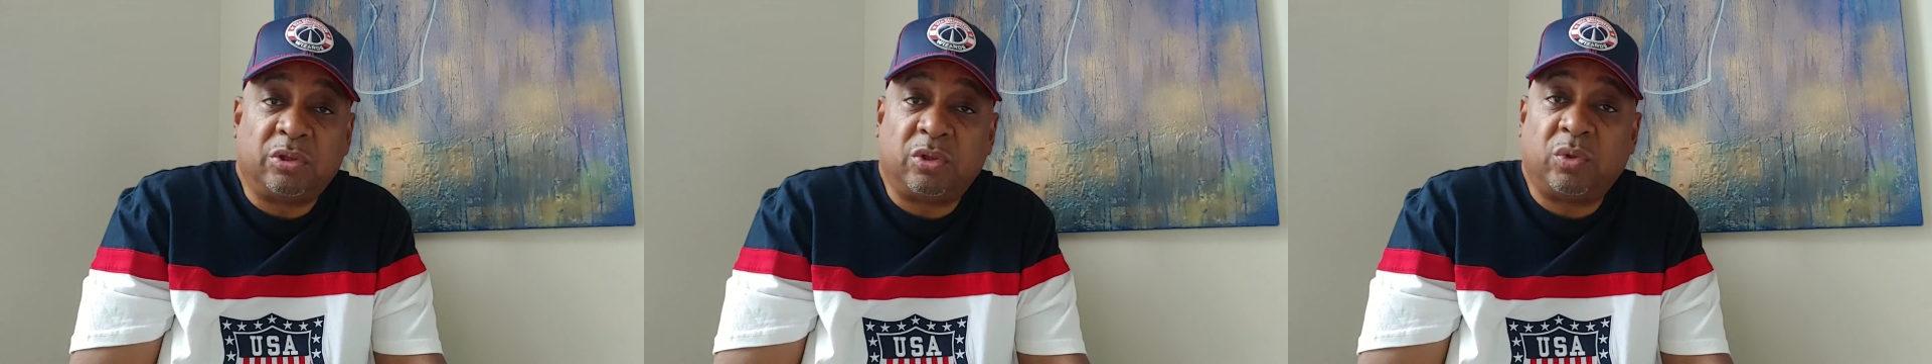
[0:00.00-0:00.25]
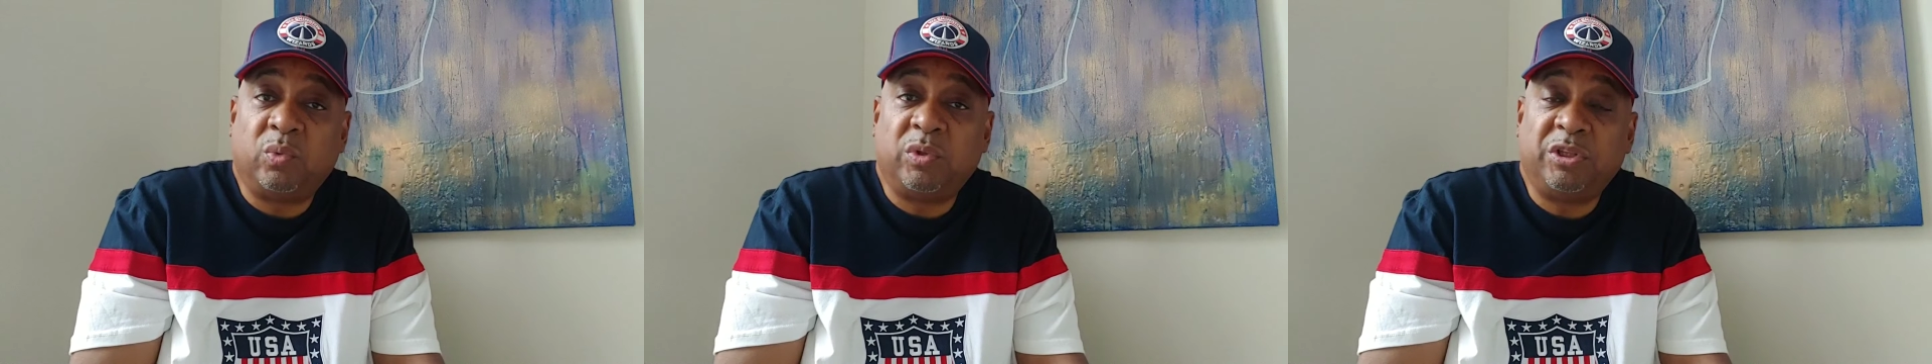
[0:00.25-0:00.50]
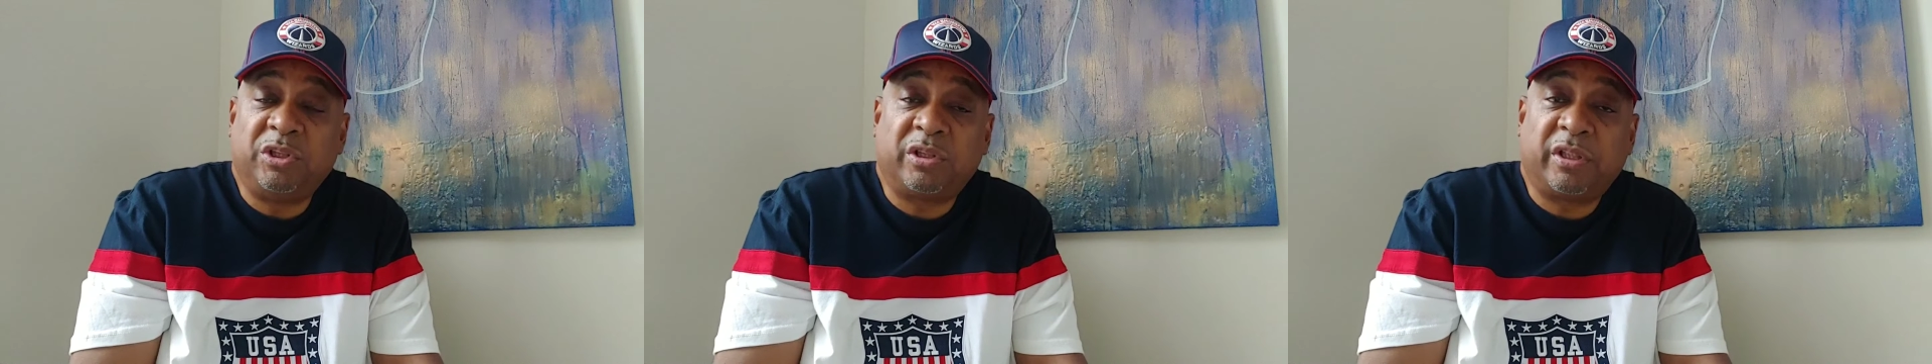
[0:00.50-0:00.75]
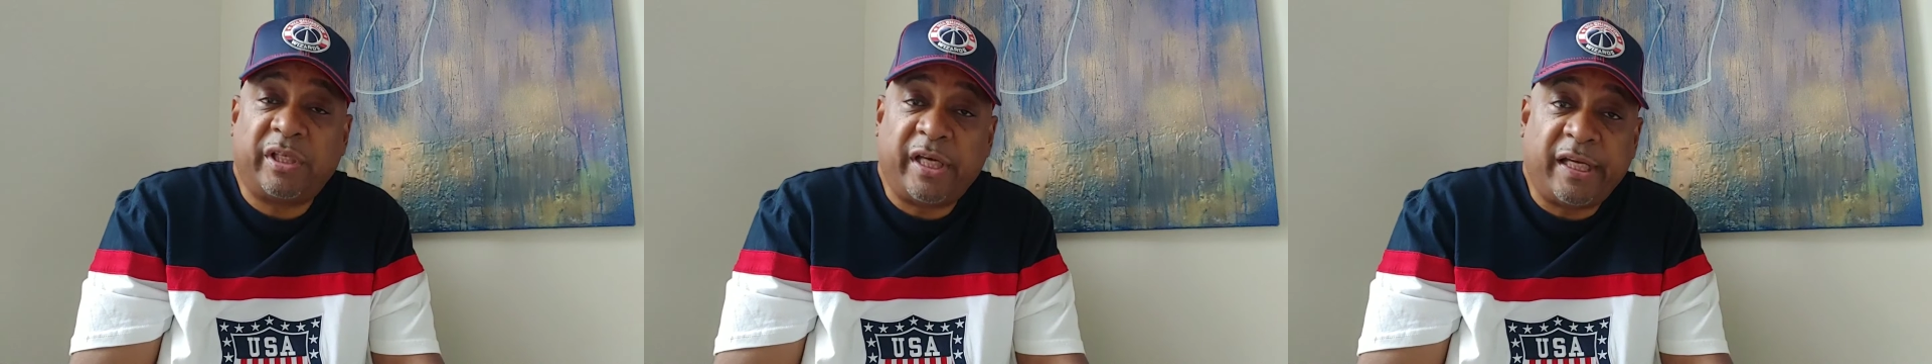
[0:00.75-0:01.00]
So when your
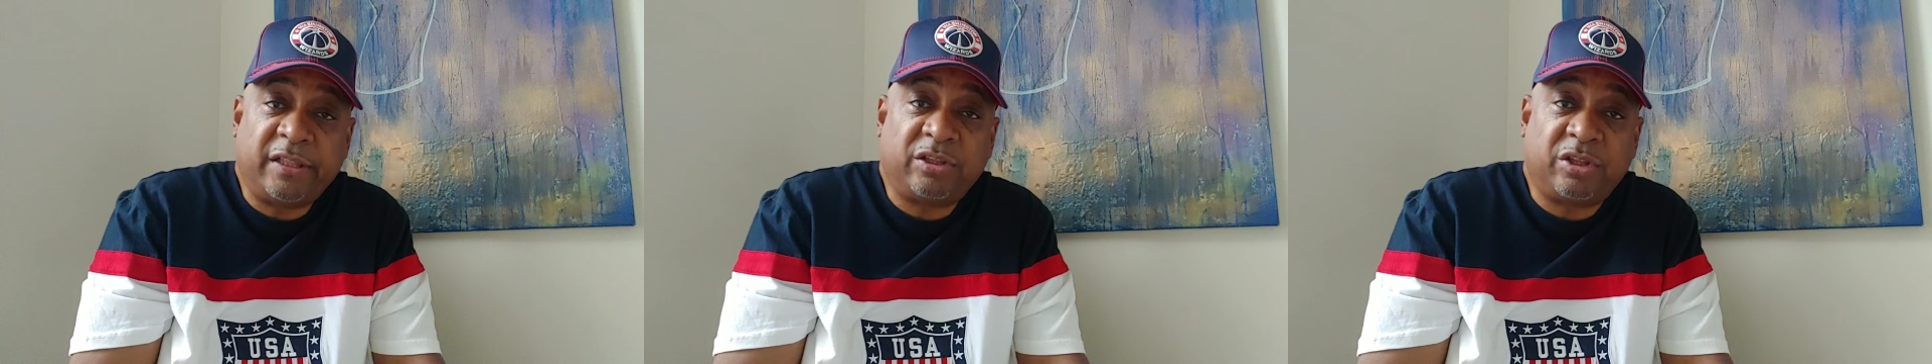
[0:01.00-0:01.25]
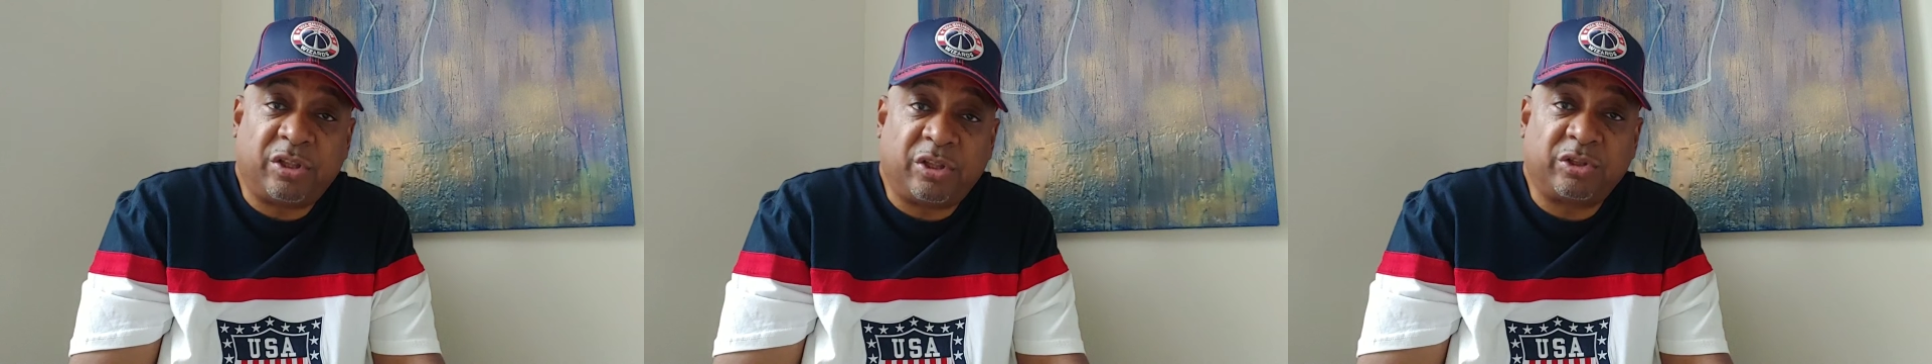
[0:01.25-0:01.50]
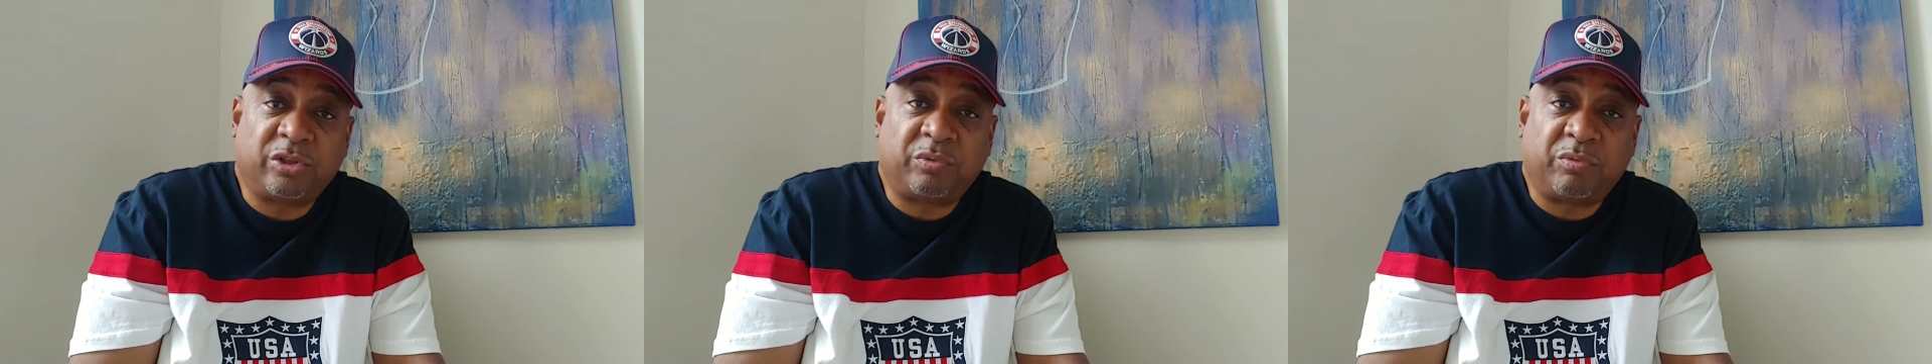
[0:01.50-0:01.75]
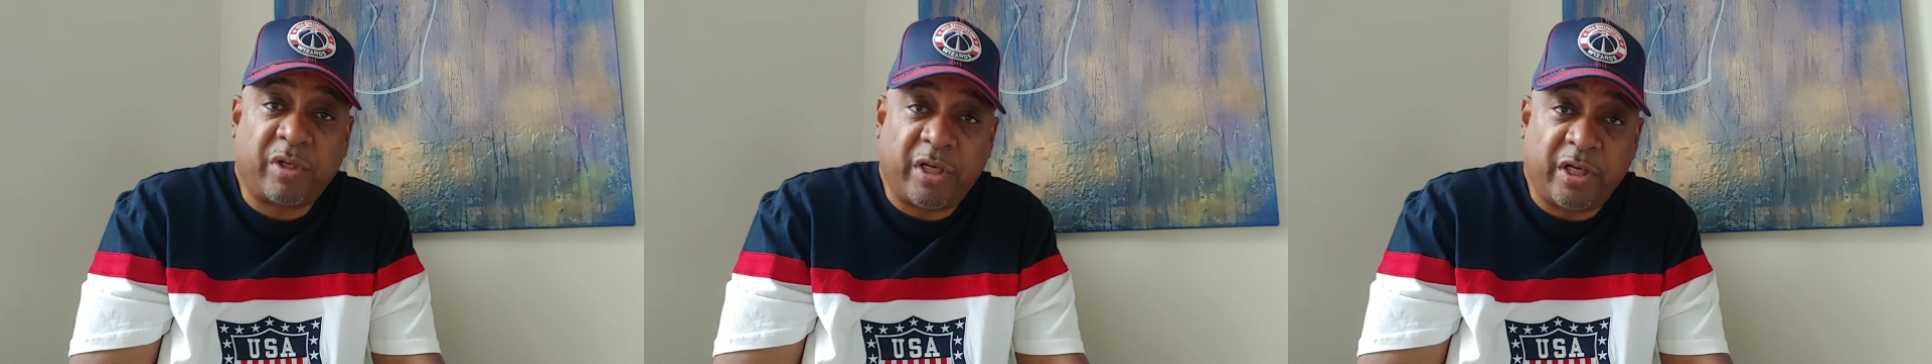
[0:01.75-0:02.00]
cat turns
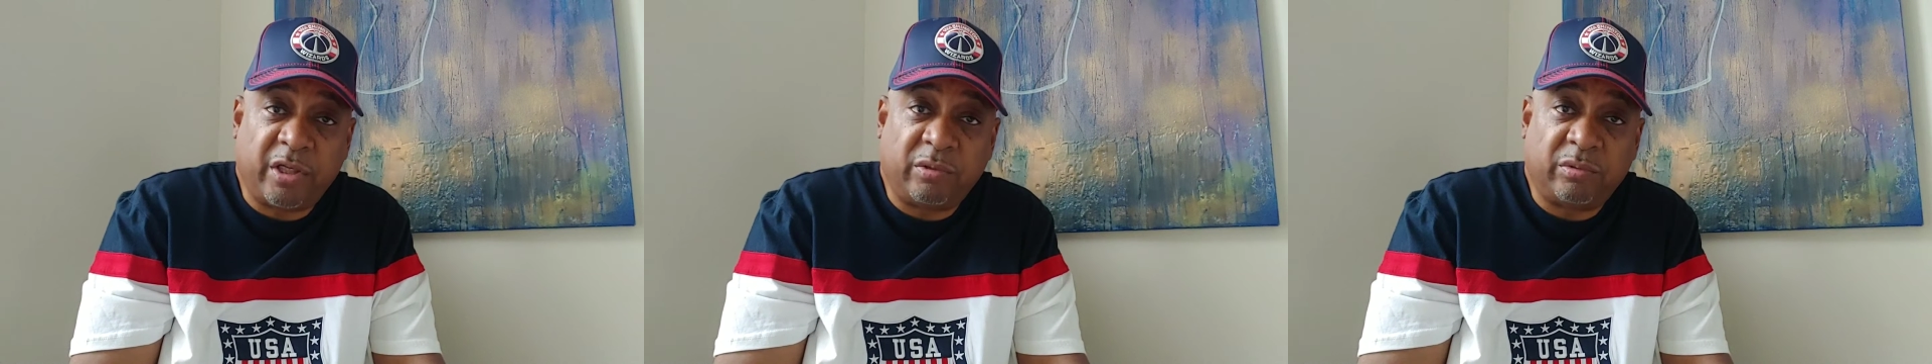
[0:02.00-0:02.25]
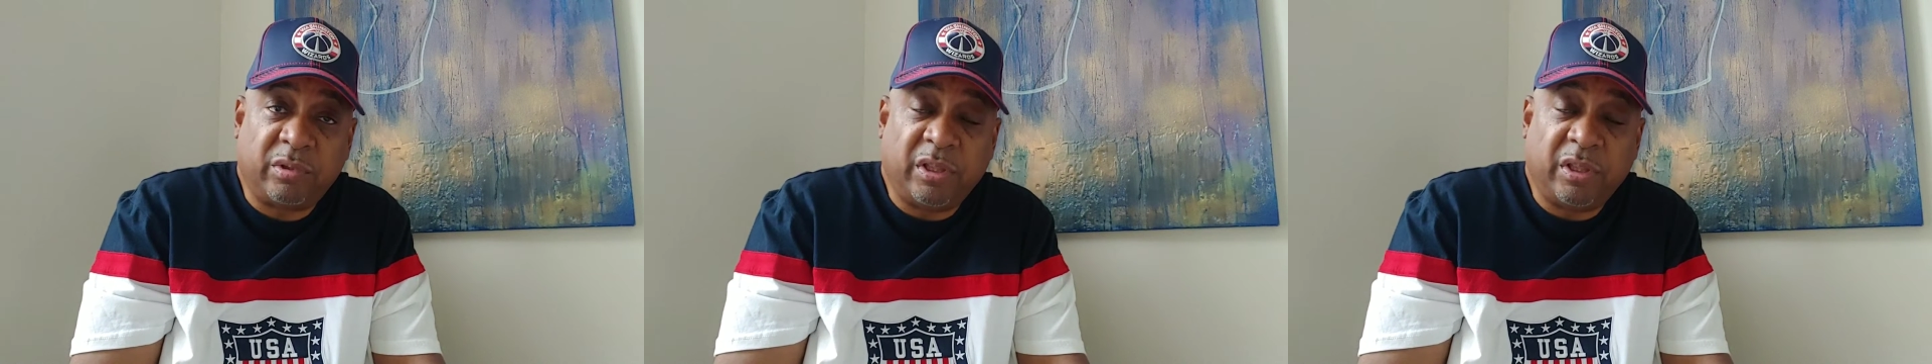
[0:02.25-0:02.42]
around